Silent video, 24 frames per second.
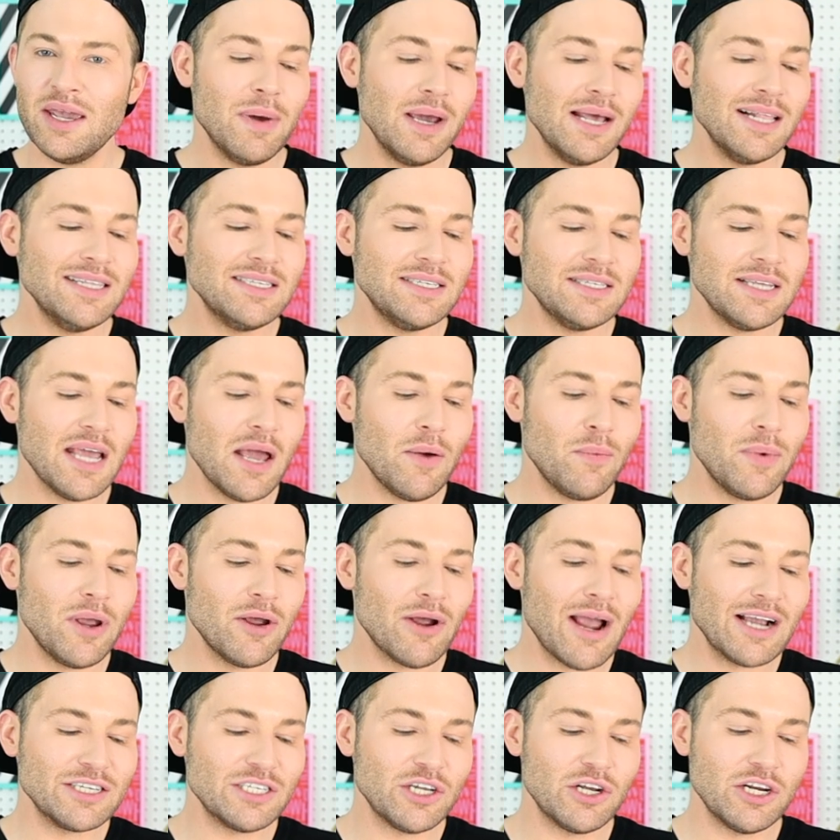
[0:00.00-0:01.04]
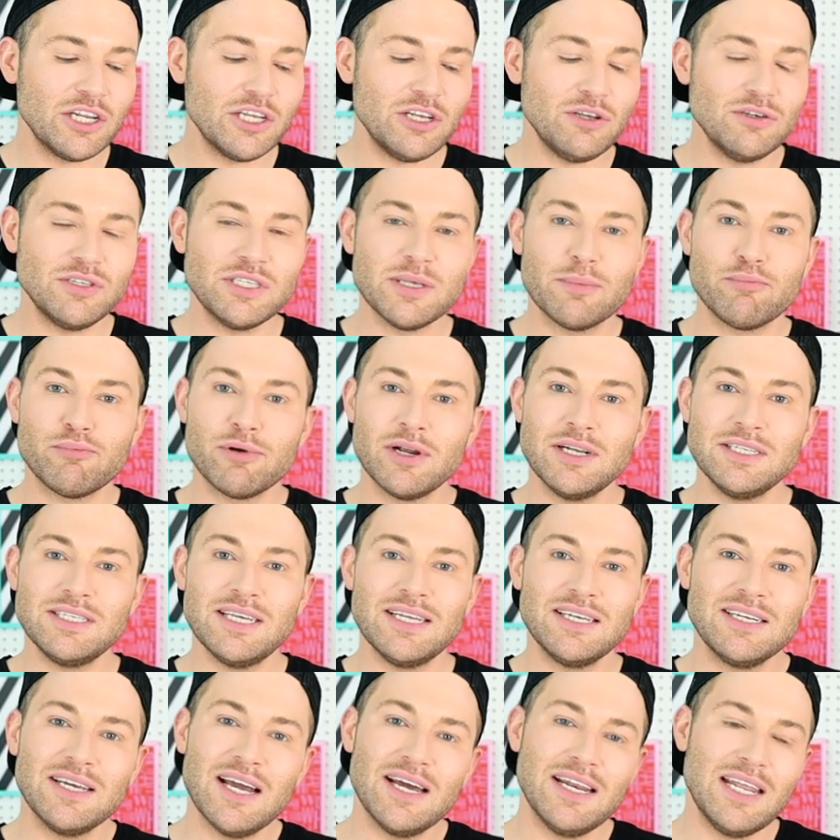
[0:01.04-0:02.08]
But instead, we are actually gonna use the print
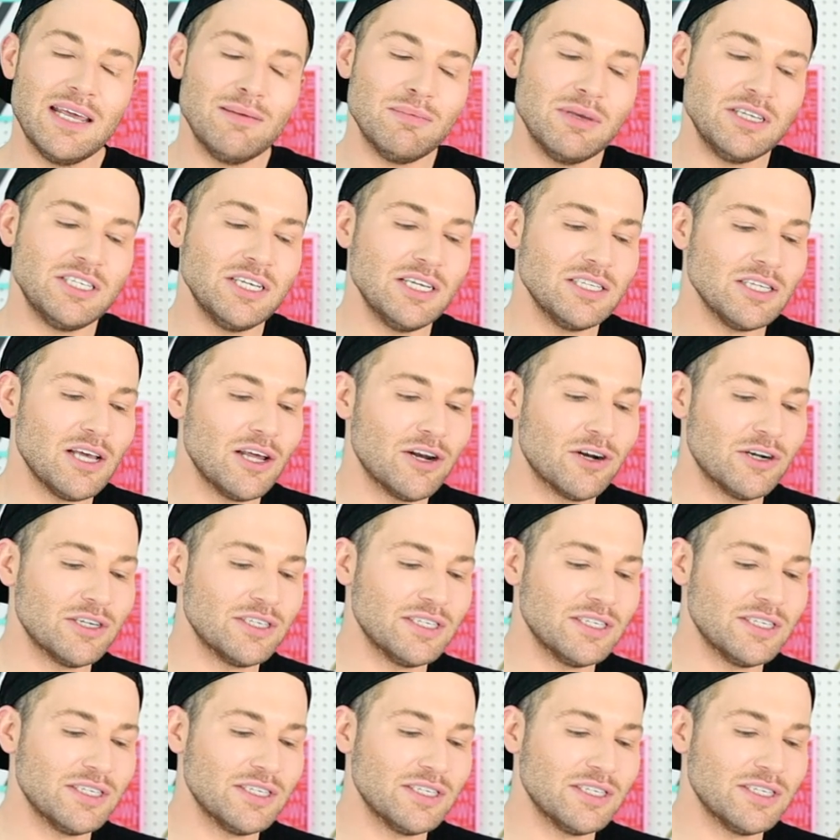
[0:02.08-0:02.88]
and cut images on her